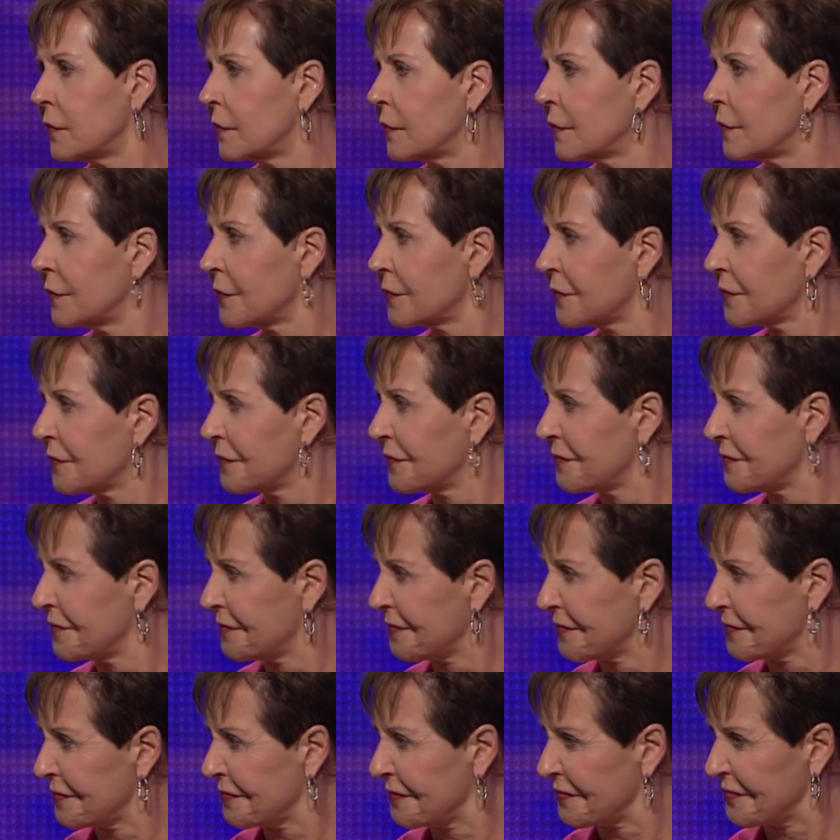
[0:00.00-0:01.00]

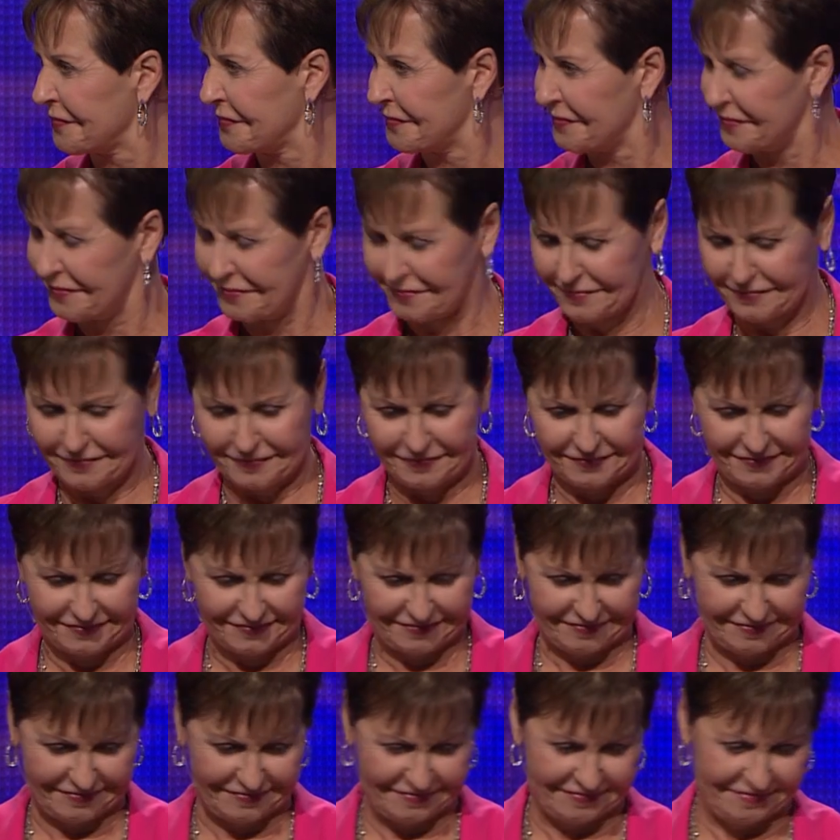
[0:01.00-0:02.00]

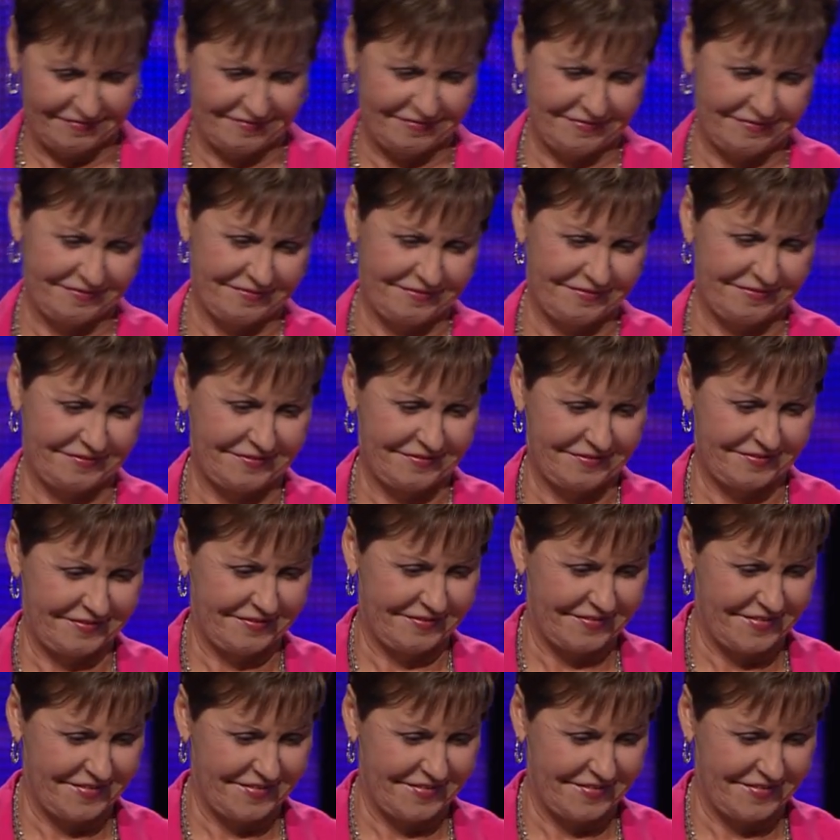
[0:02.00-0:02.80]
Nothing is said.